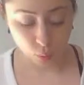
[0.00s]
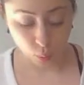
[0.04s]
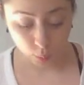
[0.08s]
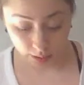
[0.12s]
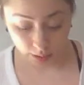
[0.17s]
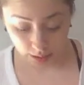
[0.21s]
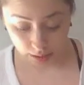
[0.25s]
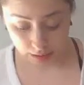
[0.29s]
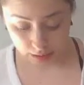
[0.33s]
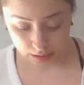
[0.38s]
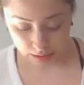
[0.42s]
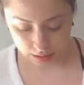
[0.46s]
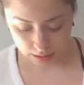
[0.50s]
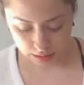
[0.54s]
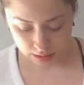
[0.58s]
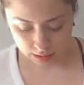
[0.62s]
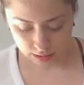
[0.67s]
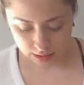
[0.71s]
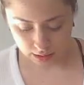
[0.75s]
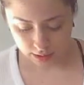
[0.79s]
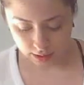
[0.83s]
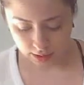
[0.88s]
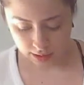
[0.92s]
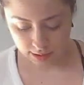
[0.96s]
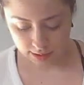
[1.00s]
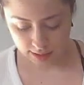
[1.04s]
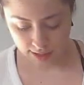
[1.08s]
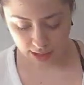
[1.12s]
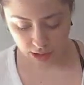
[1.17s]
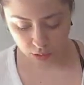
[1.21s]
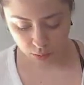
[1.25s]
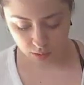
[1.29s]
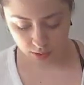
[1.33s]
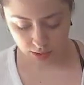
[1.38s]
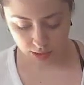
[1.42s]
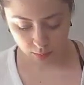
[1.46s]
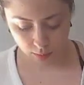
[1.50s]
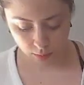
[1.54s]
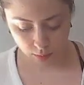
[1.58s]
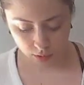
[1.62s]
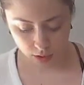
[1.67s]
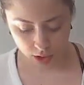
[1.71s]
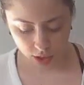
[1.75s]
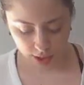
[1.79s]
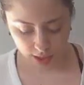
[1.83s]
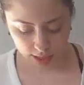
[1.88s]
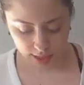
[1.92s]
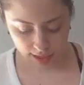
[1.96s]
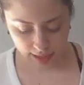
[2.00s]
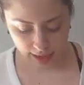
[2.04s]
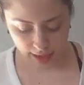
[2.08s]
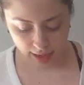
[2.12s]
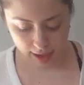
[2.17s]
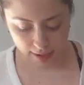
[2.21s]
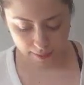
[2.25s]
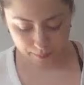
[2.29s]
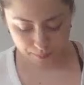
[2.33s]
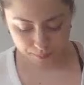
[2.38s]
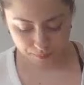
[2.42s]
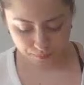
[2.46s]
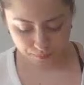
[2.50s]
week. That's really what we're looking at.